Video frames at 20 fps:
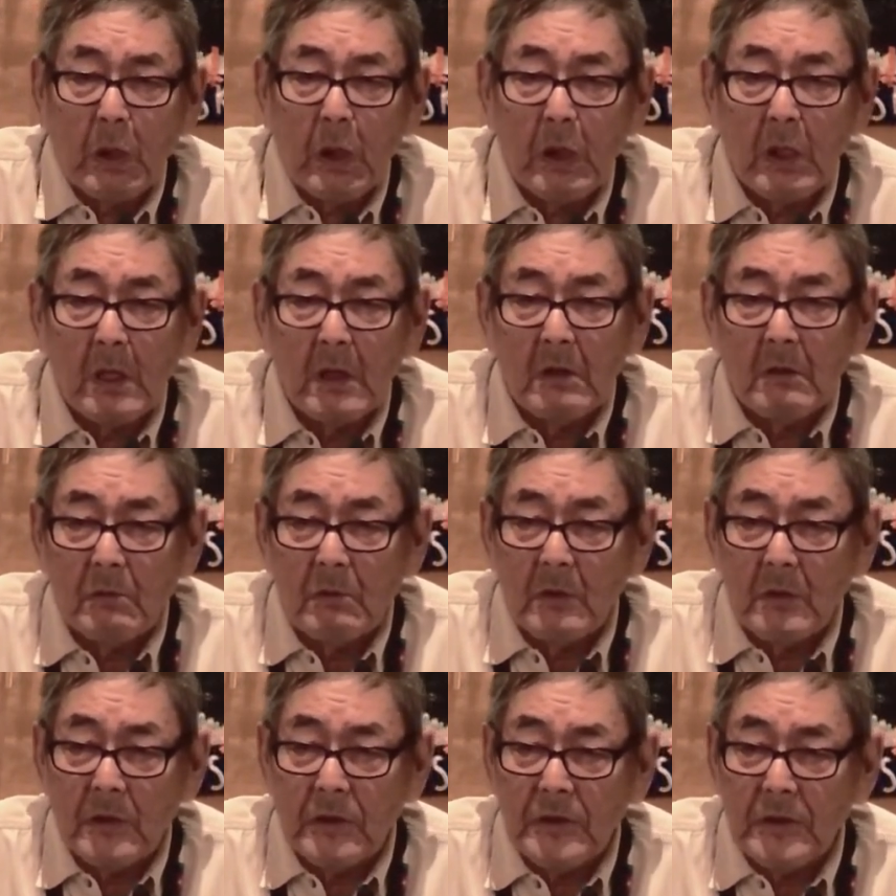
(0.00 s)
We
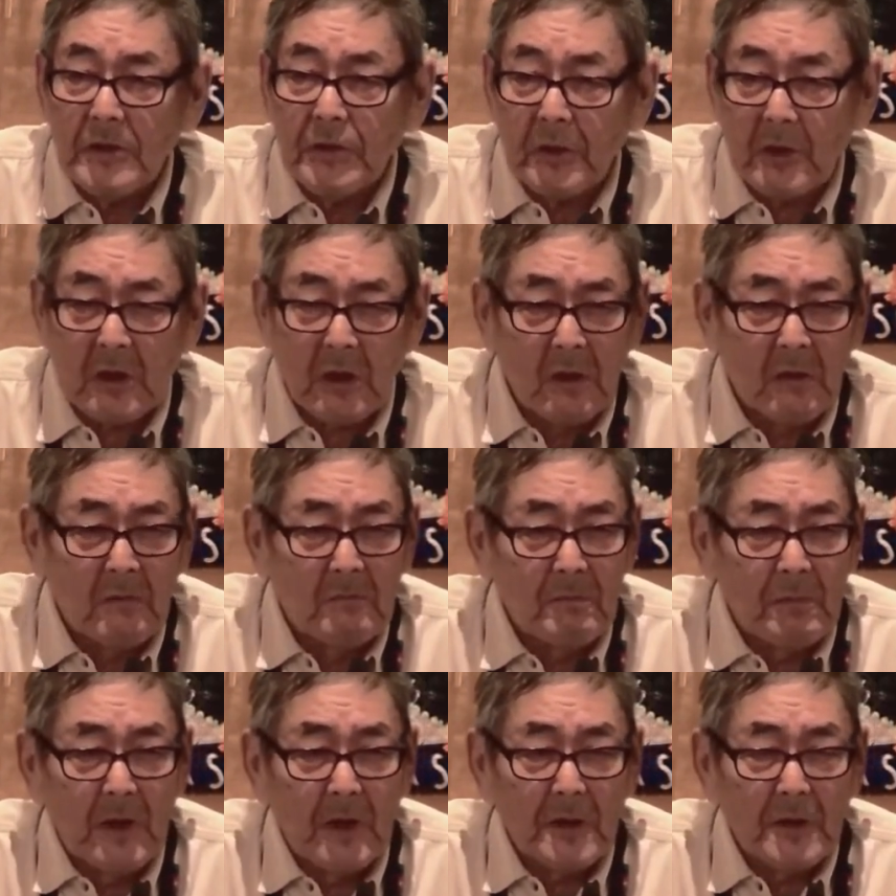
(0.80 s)
need to come back
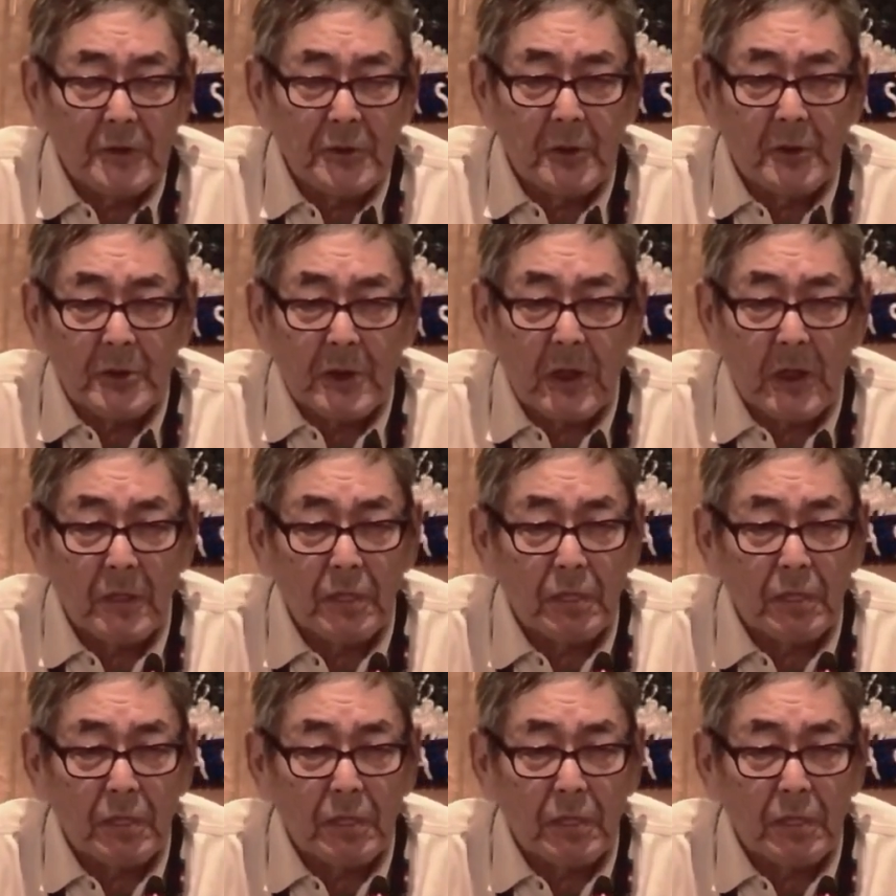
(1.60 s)
together.